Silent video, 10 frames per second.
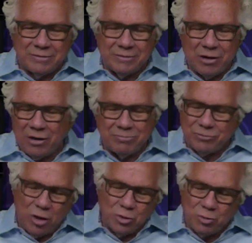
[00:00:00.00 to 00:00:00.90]
uh,
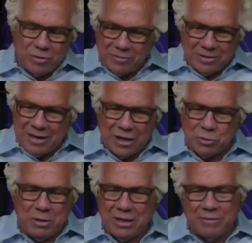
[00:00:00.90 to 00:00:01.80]
goes to the
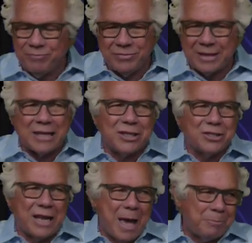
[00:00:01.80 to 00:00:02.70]
next meeting. That
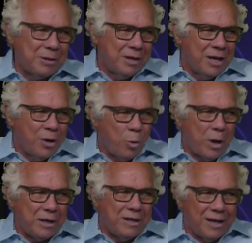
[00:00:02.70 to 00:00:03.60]
doesn't happen
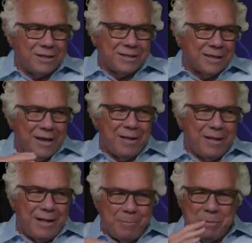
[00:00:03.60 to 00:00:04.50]
when it's
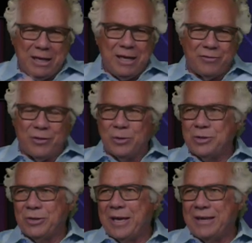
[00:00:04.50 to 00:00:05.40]
immediate,
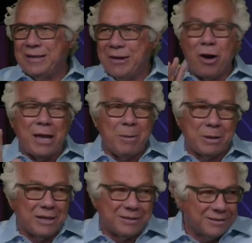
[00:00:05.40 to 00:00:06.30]
folks, okay? Uh,
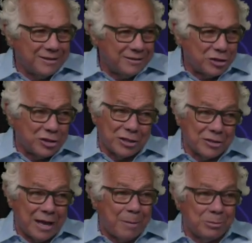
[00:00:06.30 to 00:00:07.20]
imminent. It just
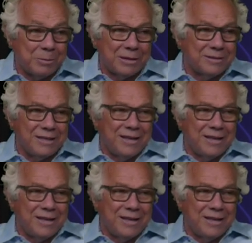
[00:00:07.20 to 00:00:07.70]
doesn't happen, man.